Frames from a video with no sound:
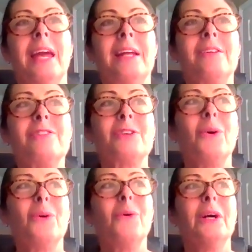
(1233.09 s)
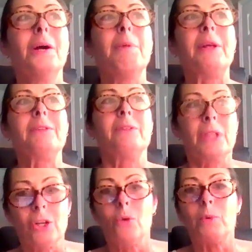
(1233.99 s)
And so, but
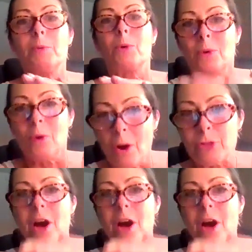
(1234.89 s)
you know, our